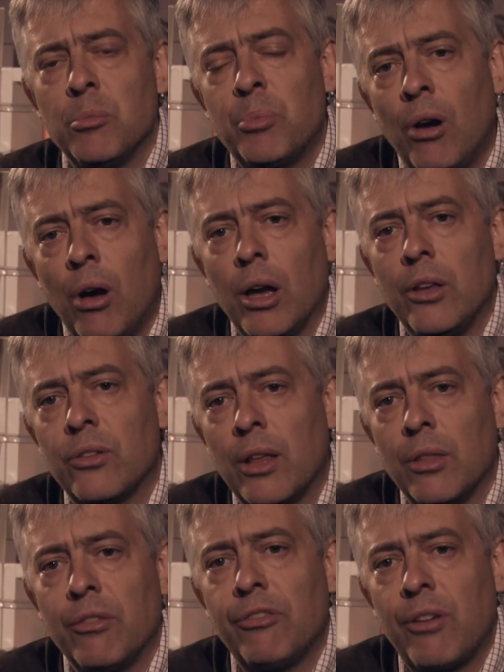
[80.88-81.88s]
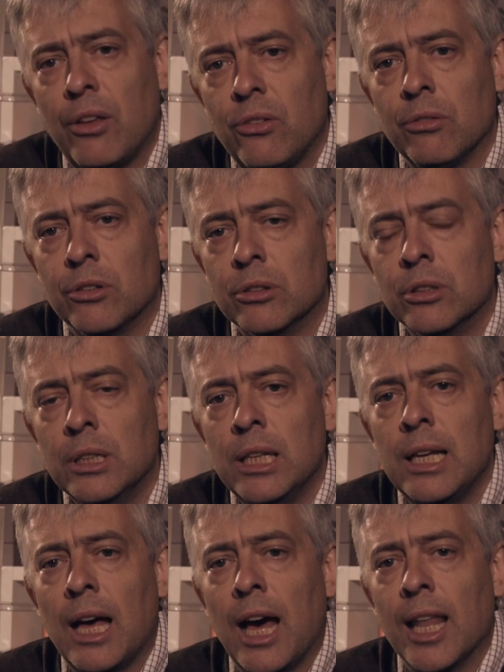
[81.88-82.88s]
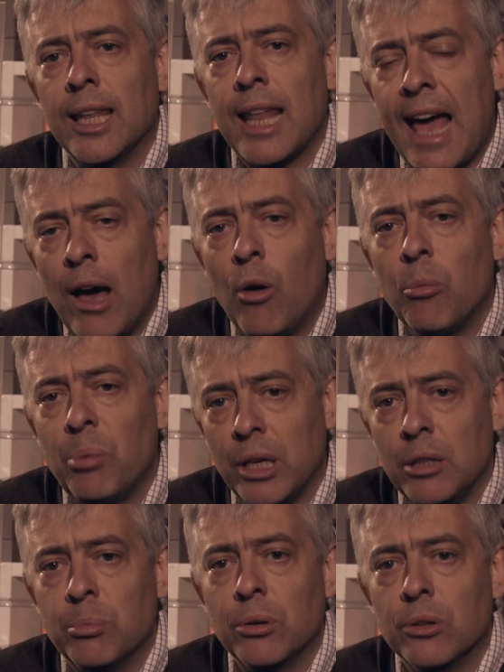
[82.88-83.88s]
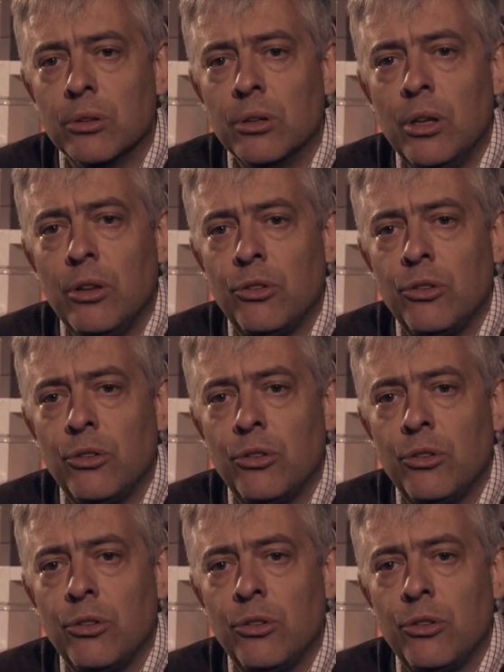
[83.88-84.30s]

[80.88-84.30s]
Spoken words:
the prize and the festival allow people